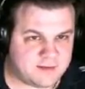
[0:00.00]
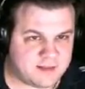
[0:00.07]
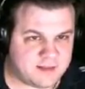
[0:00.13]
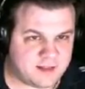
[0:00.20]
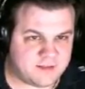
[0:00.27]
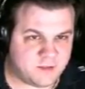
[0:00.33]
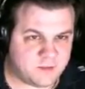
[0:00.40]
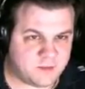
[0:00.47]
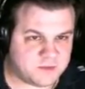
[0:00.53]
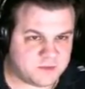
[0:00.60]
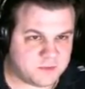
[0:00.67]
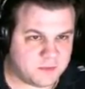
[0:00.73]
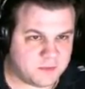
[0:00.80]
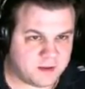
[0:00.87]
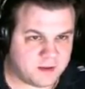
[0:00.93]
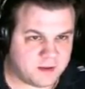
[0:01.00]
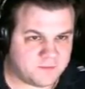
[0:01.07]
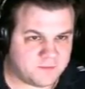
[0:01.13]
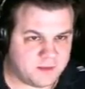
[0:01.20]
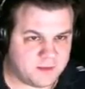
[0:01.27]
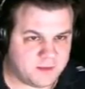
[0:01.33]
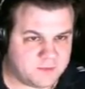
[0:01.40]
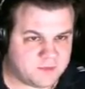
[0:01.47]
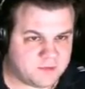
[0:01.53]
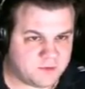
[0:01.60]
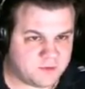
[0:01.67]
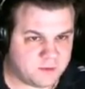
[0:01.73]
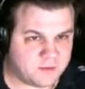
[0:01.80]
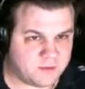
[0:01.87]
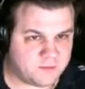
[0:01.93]
That's, that's too much bubblegum for me to
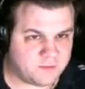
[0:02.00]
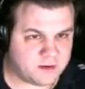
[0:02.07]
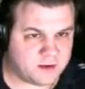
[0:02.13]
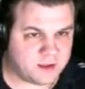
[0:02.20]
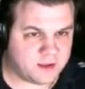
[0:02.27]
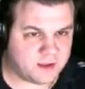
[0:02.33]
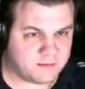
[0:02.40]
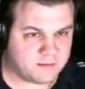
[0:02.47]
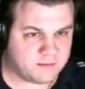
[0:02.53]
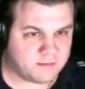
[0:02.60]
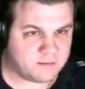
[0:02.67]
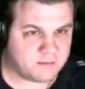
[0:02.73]
absorb in one day.